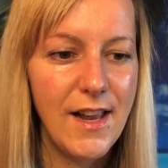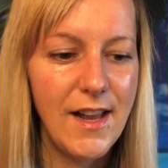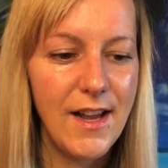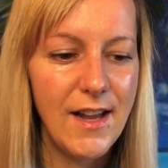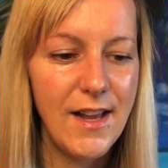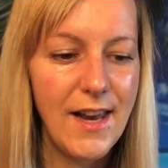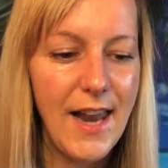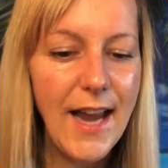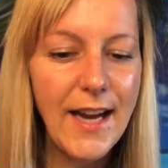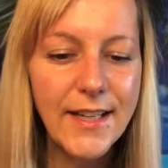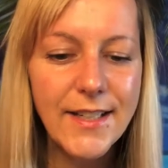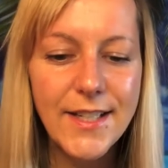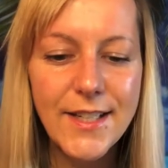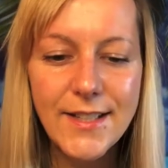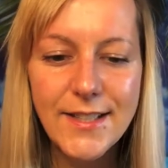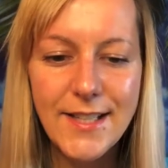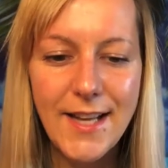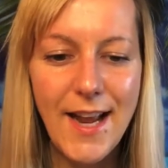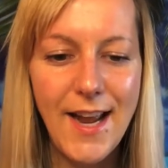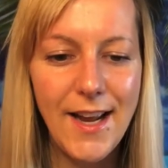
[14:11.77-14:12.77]
like to
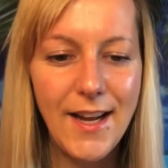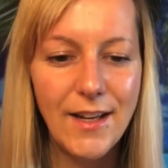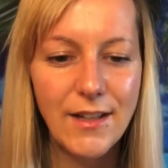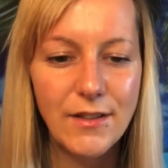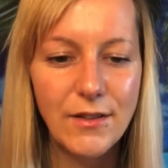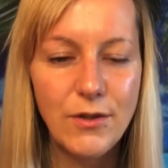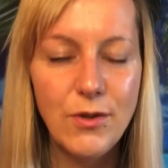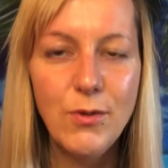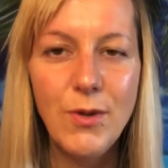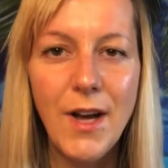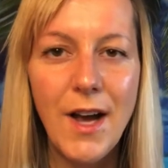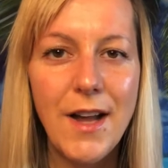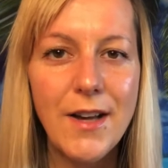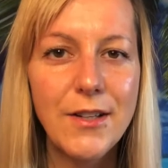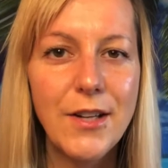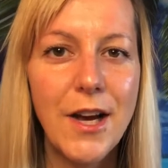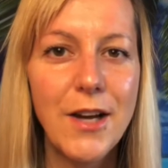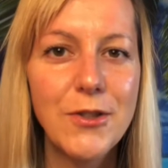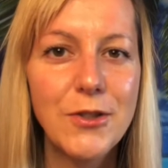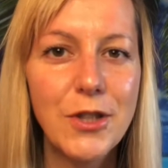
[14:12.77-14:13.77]
say, do not
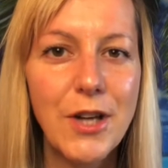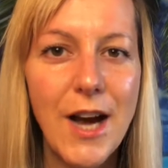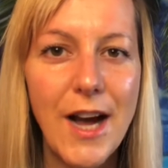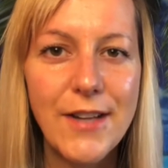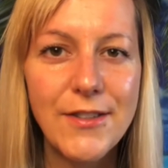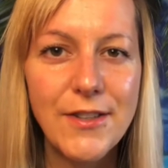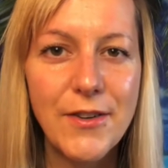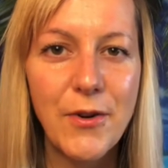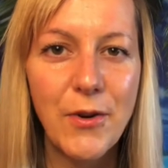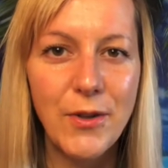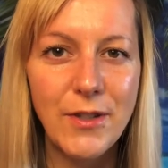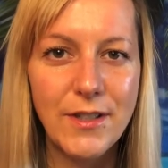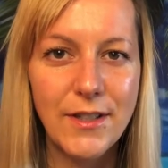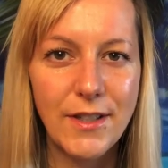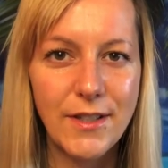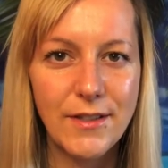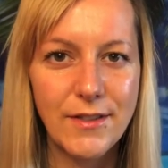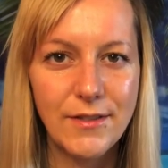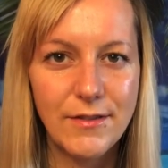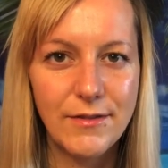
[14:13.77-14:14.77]
touch God's
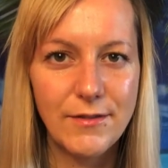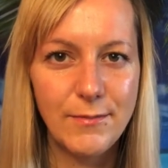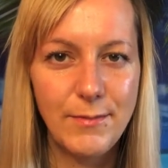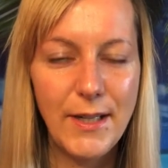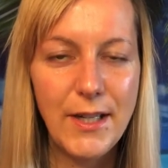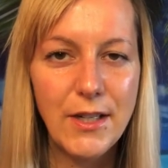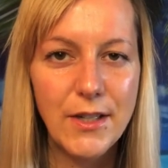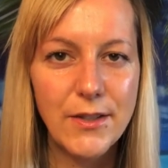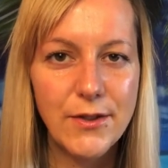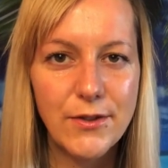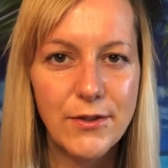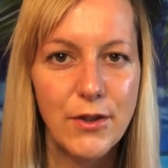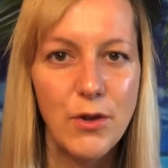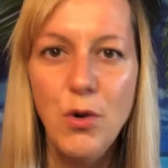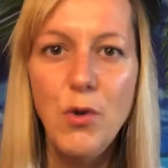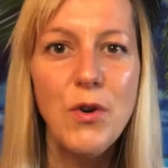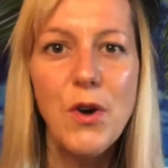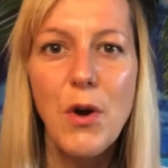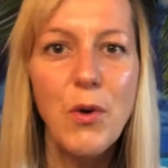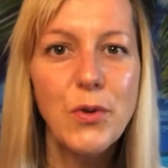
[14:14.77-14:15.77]
anointed, because
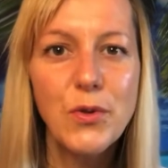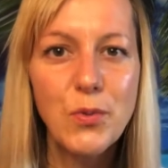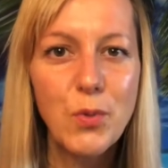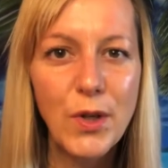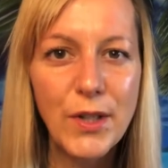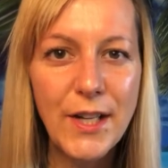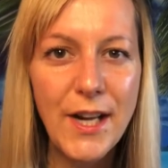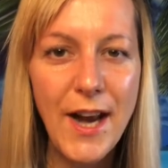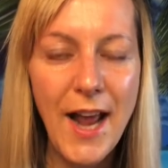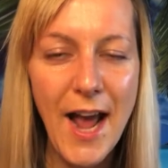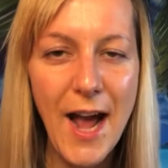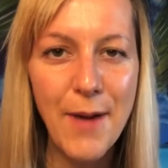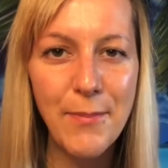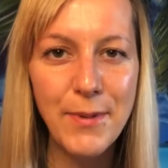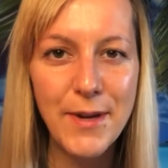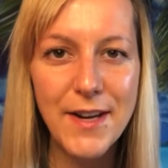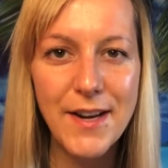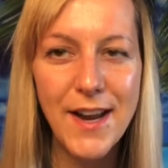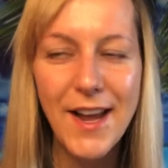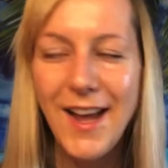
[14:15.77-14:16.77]
who knows what could
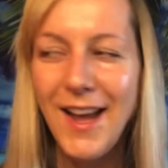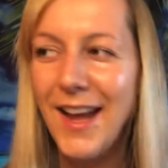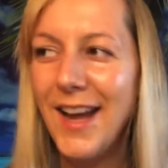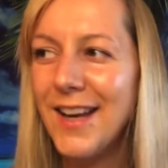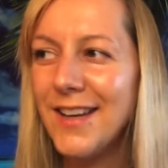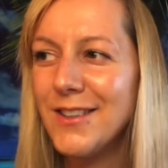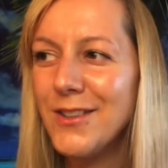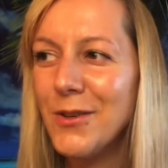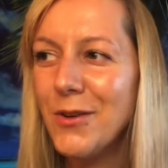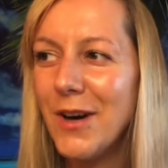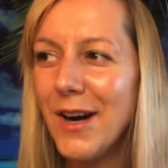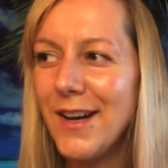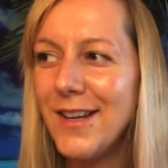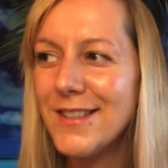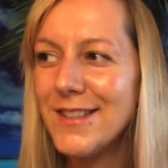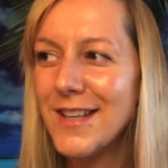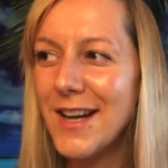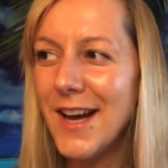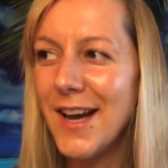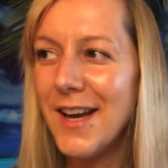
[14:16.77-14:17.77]
happen. And you
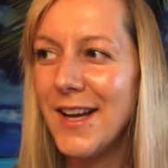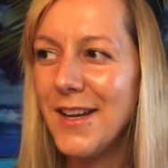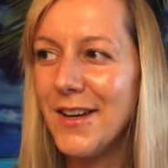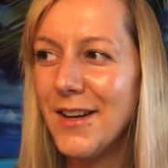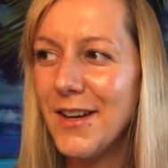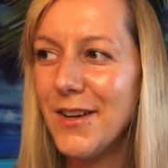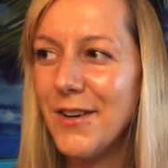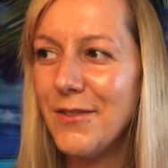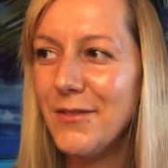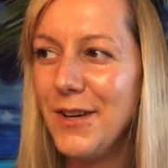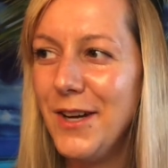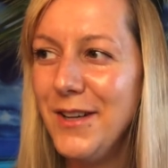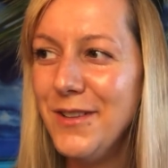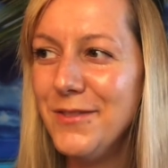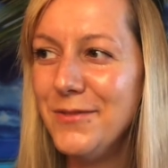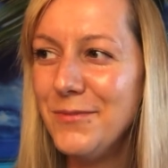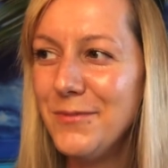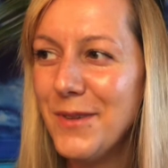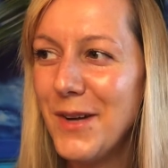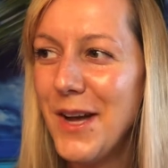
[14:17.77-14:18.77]
guys, I
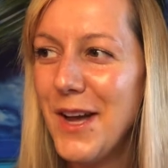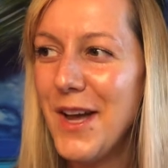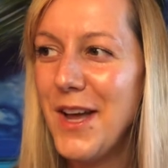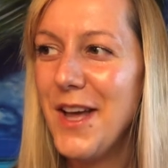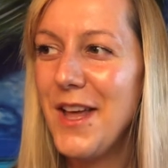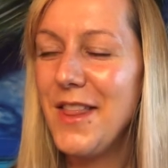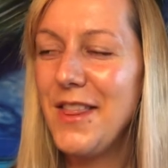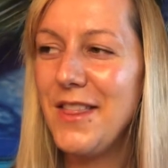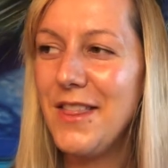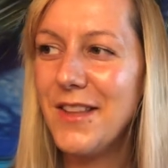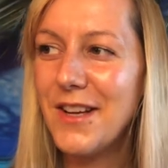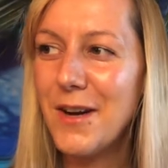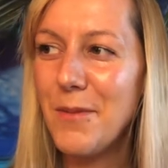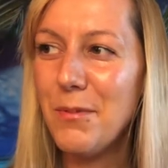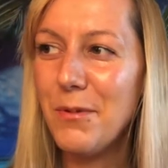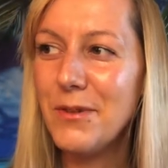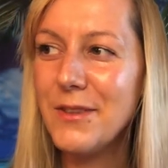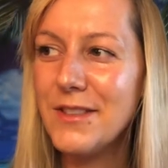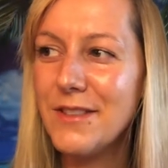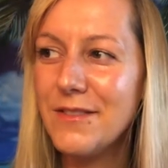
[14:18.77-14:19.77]
a
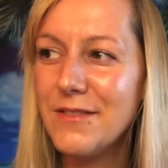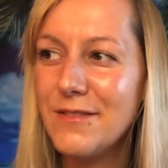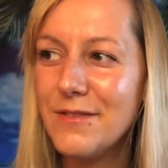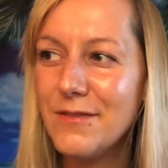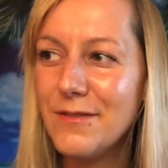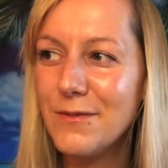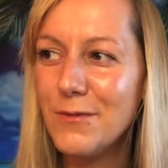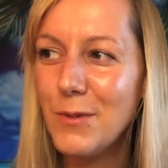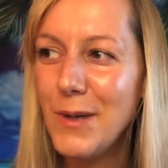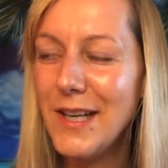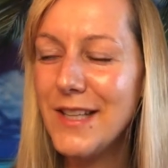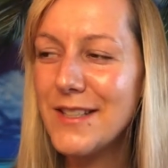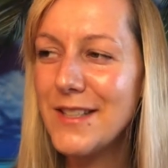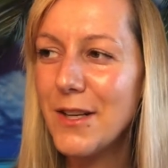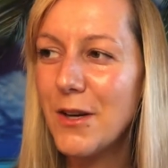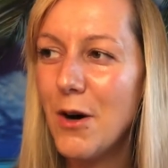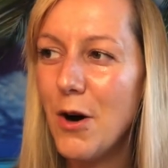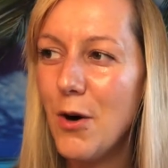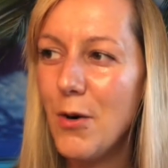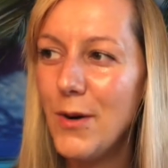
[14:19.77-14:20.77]
couple weeks
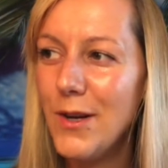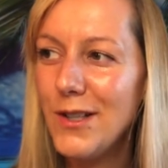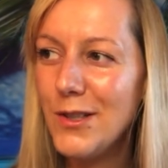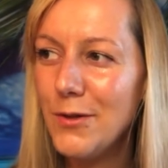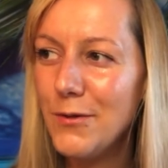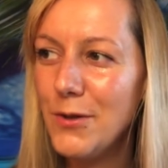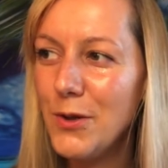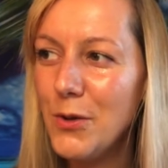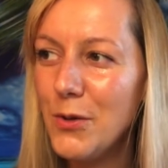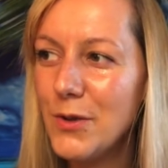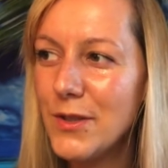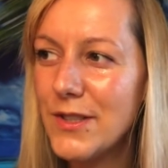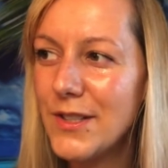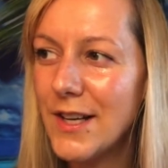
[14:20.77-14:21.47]
ago interviewed